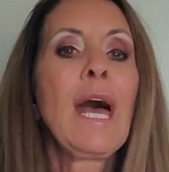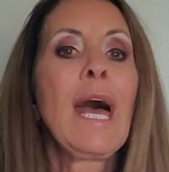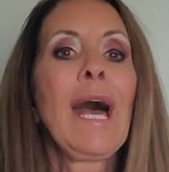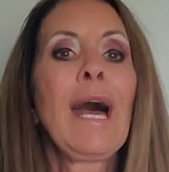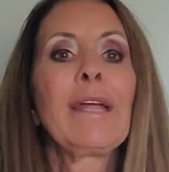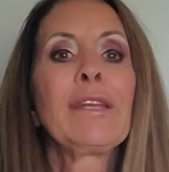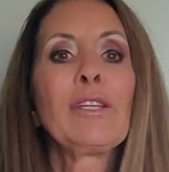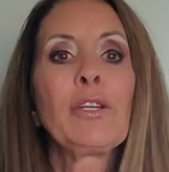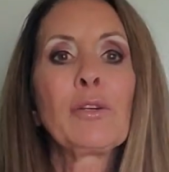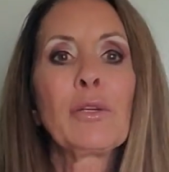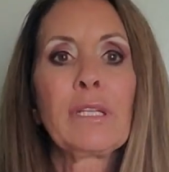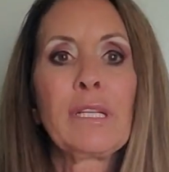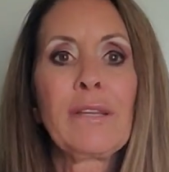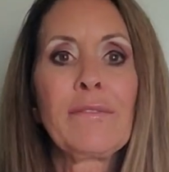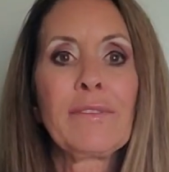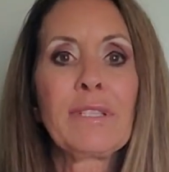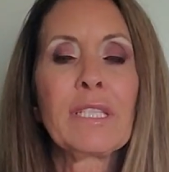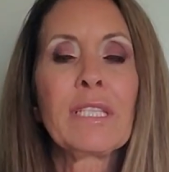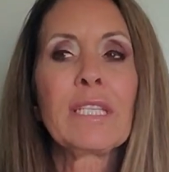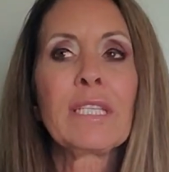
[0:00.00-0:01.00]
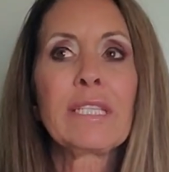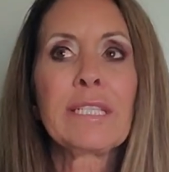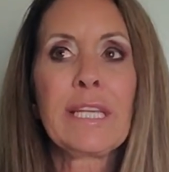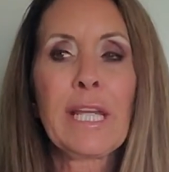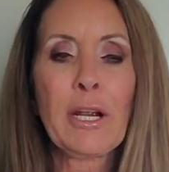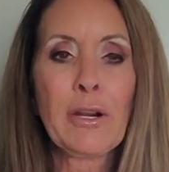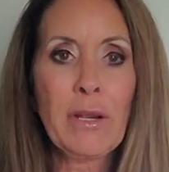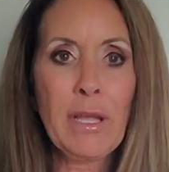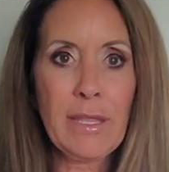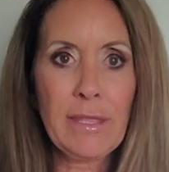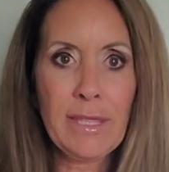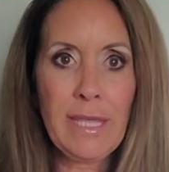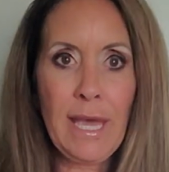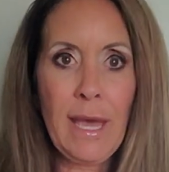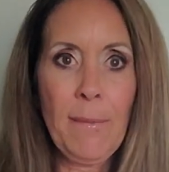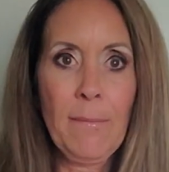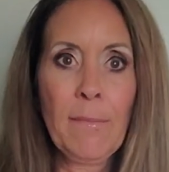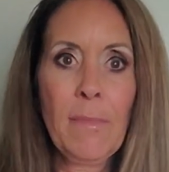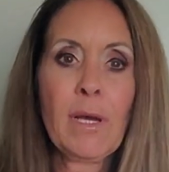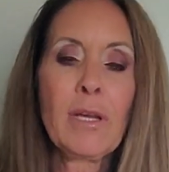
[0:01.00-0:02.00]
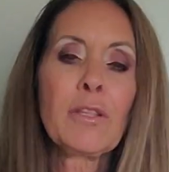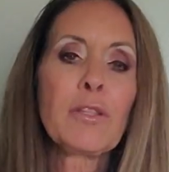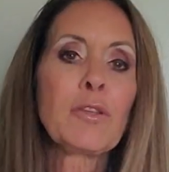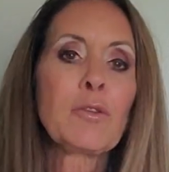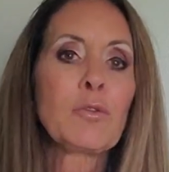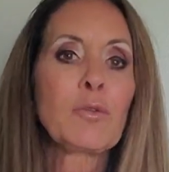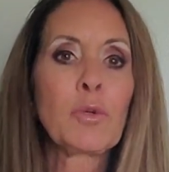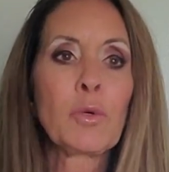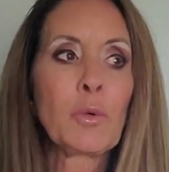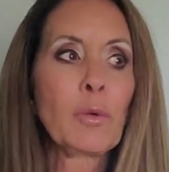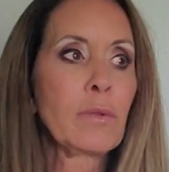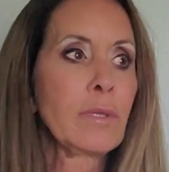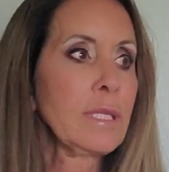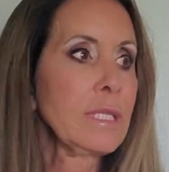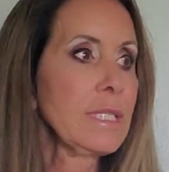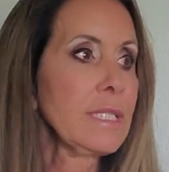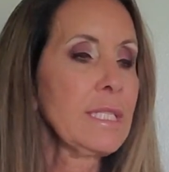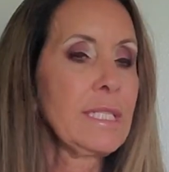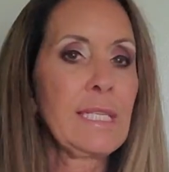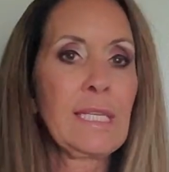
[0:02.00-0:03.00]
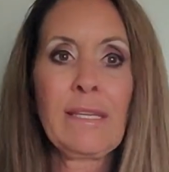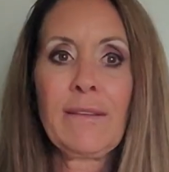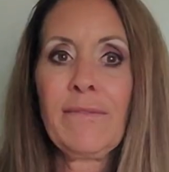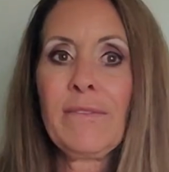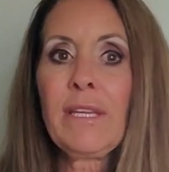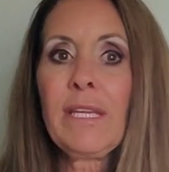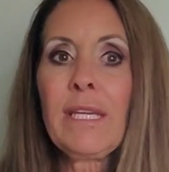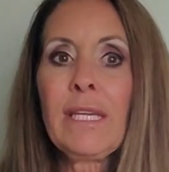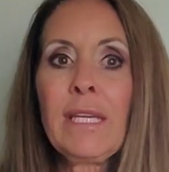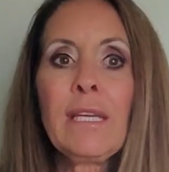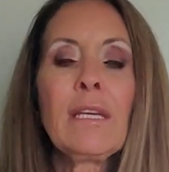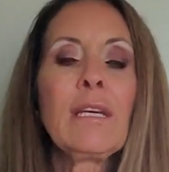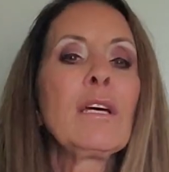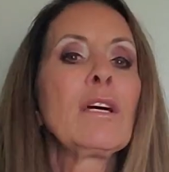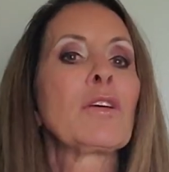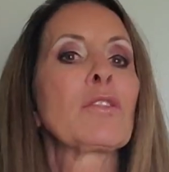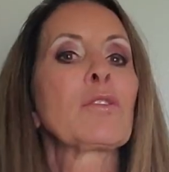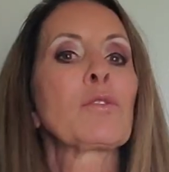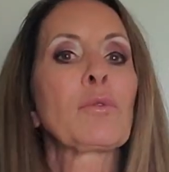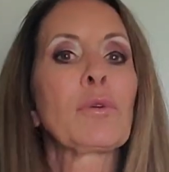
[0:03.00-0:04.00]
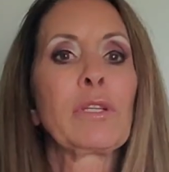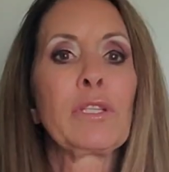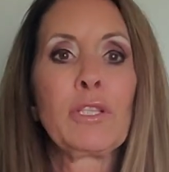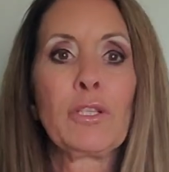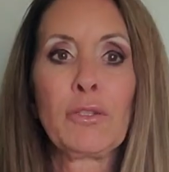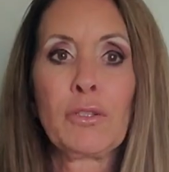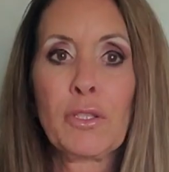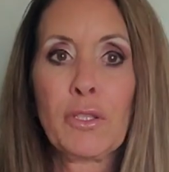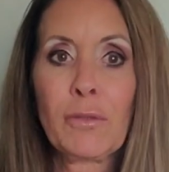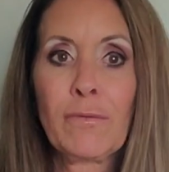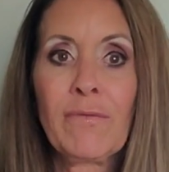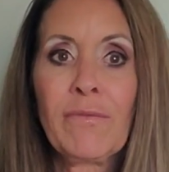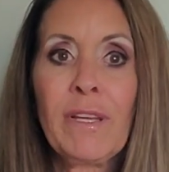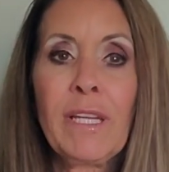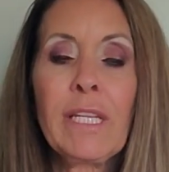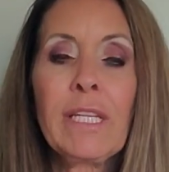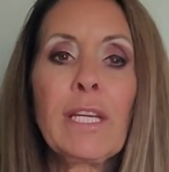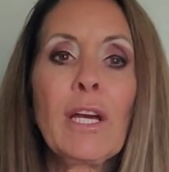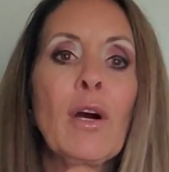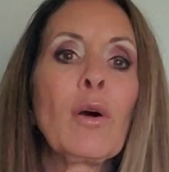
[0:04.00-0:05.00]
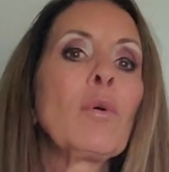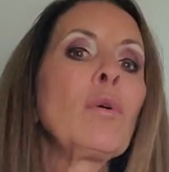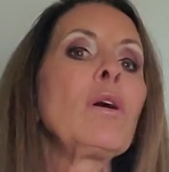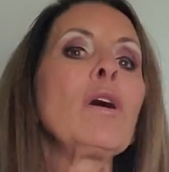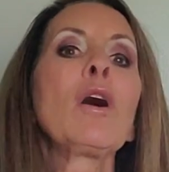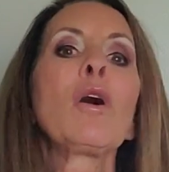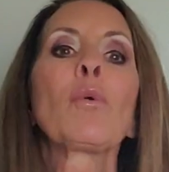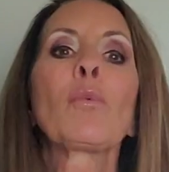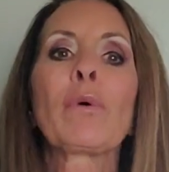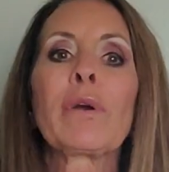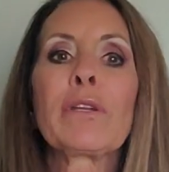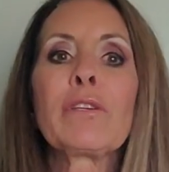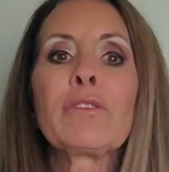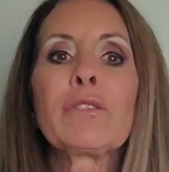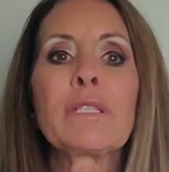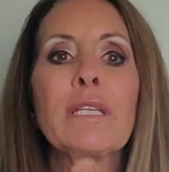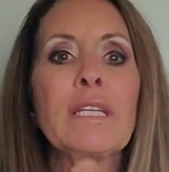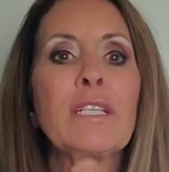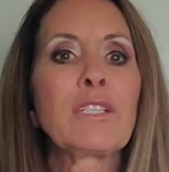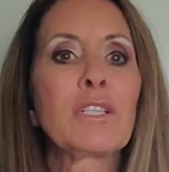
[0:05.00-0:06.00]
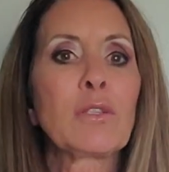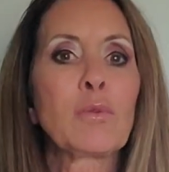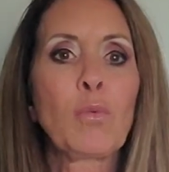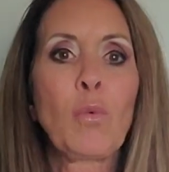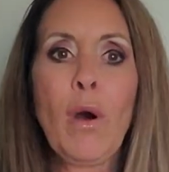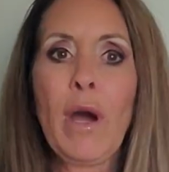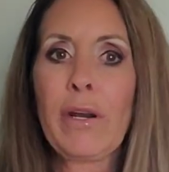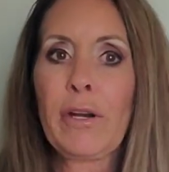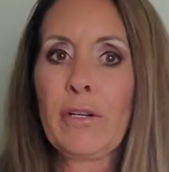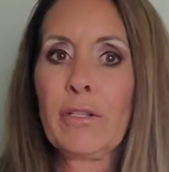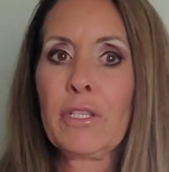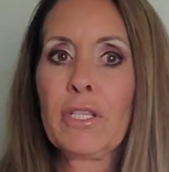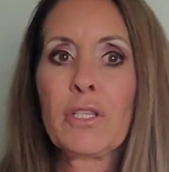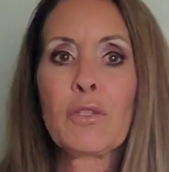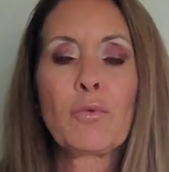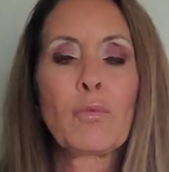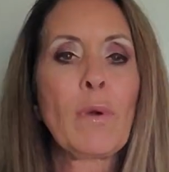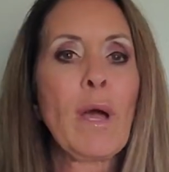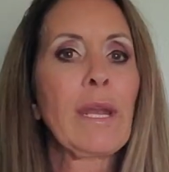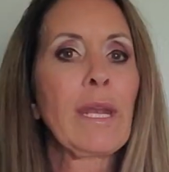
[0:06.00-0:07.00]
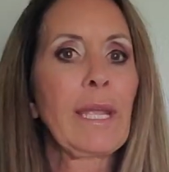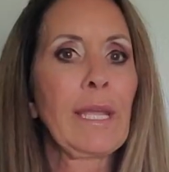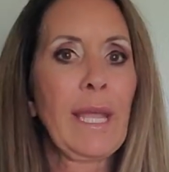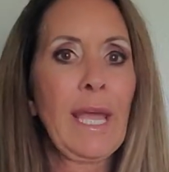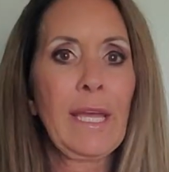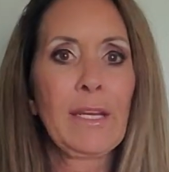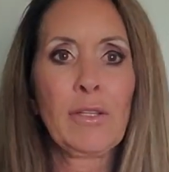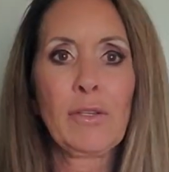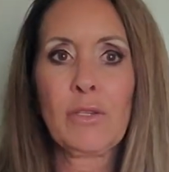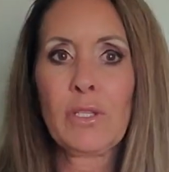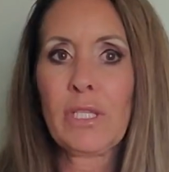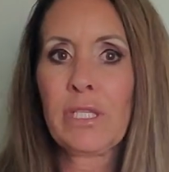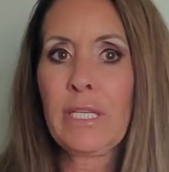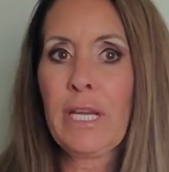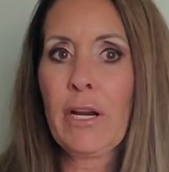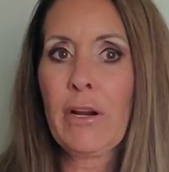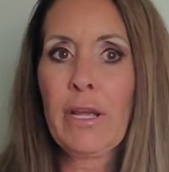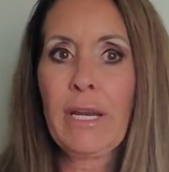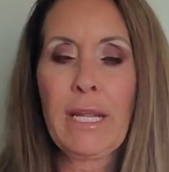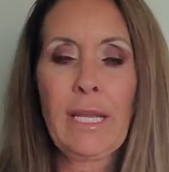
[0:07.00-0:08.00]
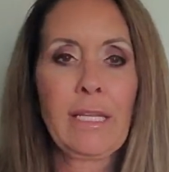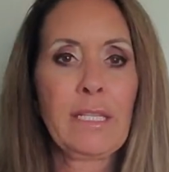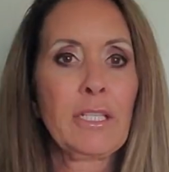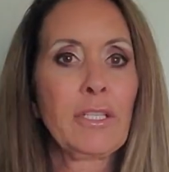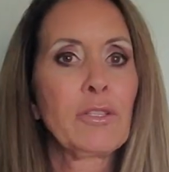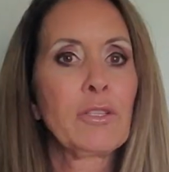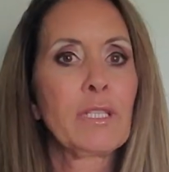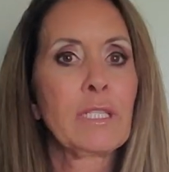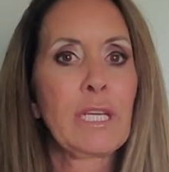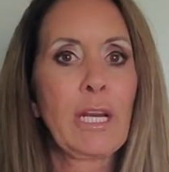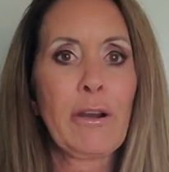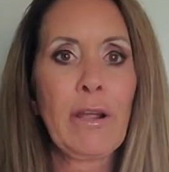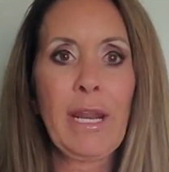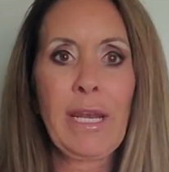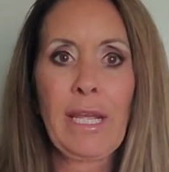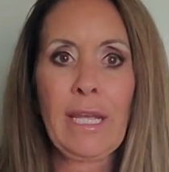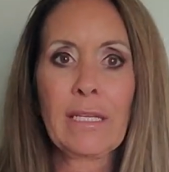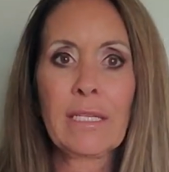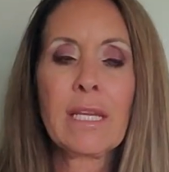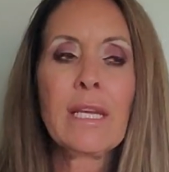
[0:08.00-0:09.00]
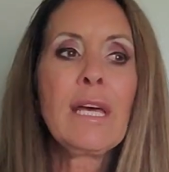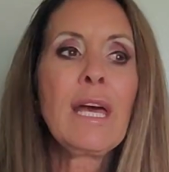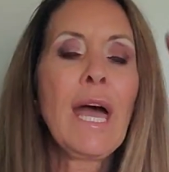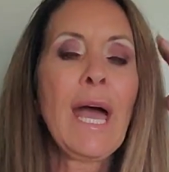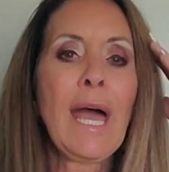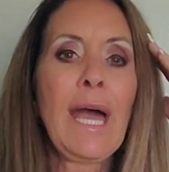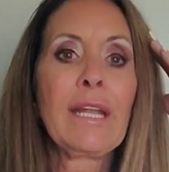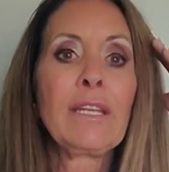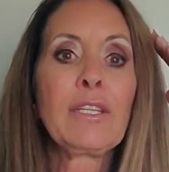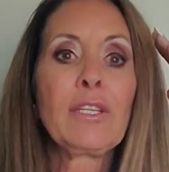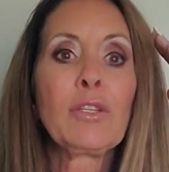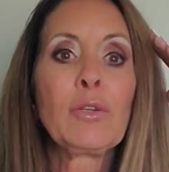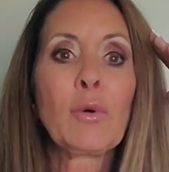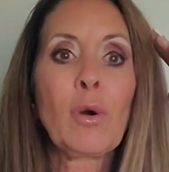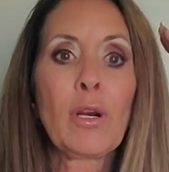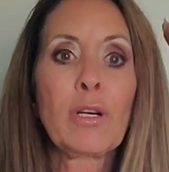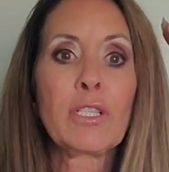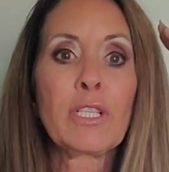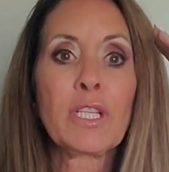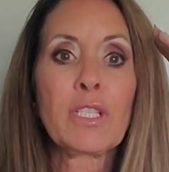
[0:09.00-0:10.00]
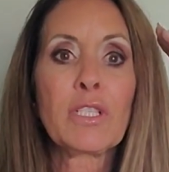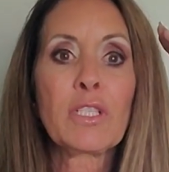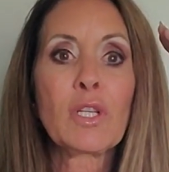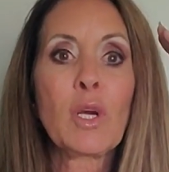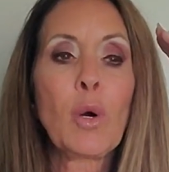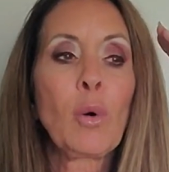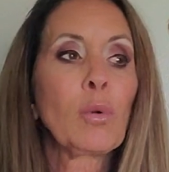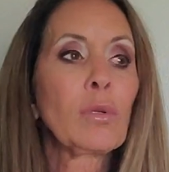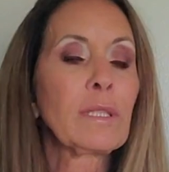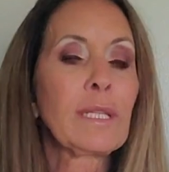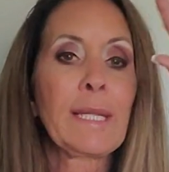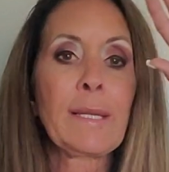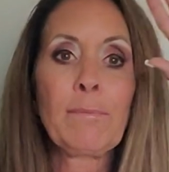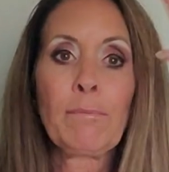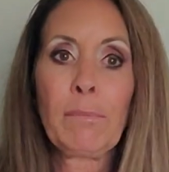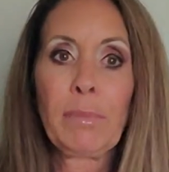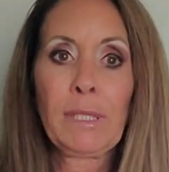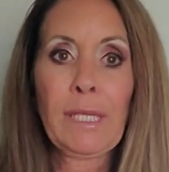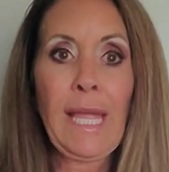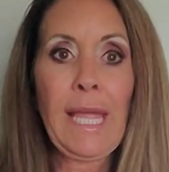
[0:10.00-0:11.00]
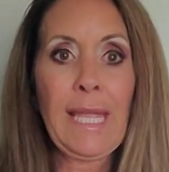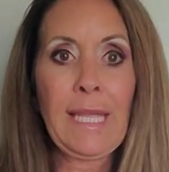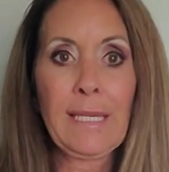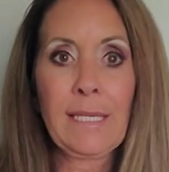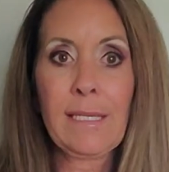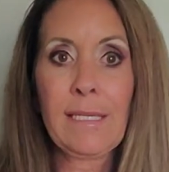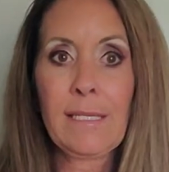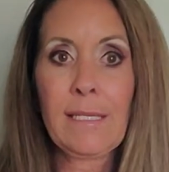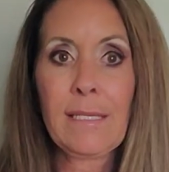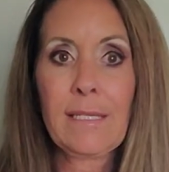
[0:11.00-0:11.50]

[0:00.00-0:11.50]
and you can even stare at them through the TV, through a YouTube video where you see just water just running, and you stare at it and you stare at it and you are just totally blank.